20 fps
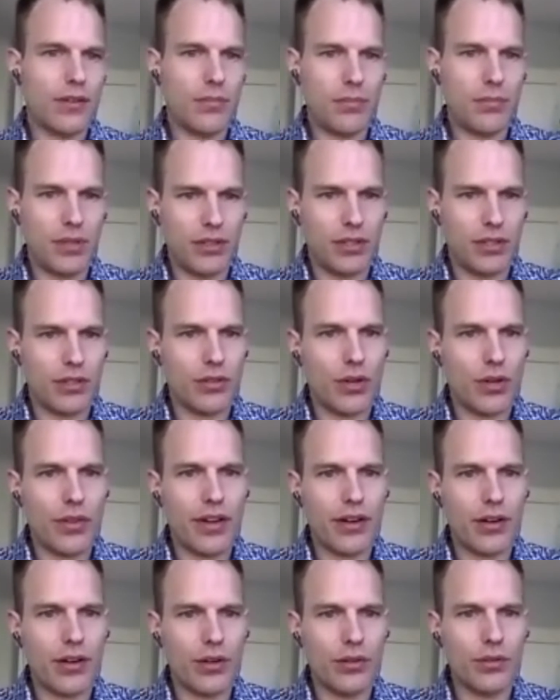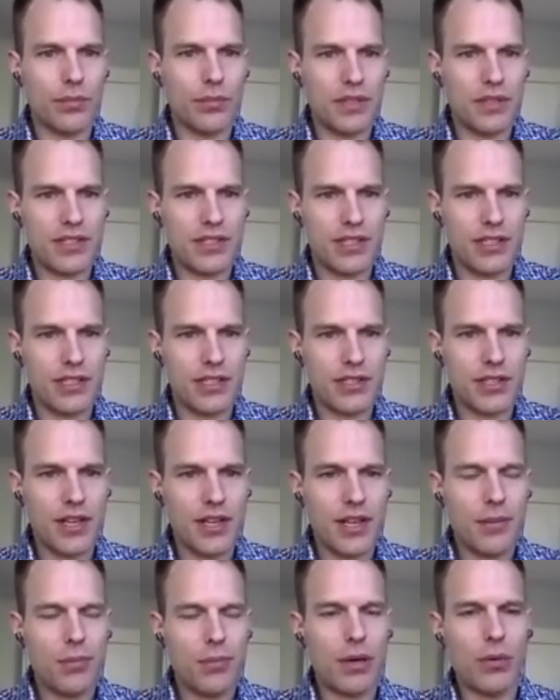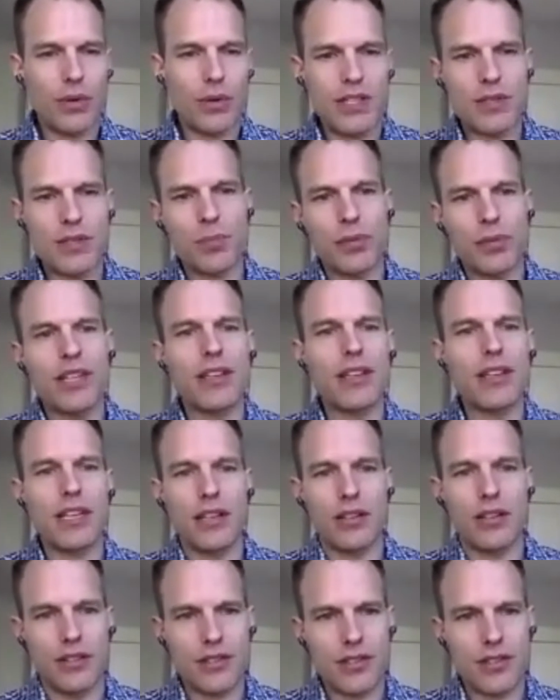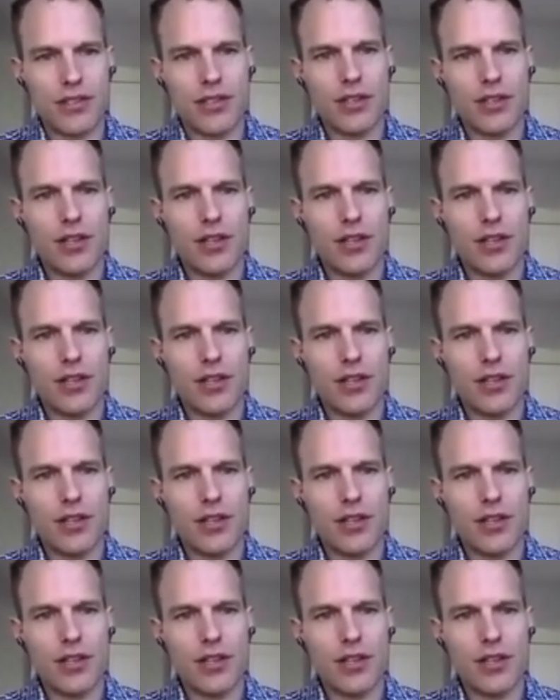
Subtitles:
build and grow their own business, but we split deals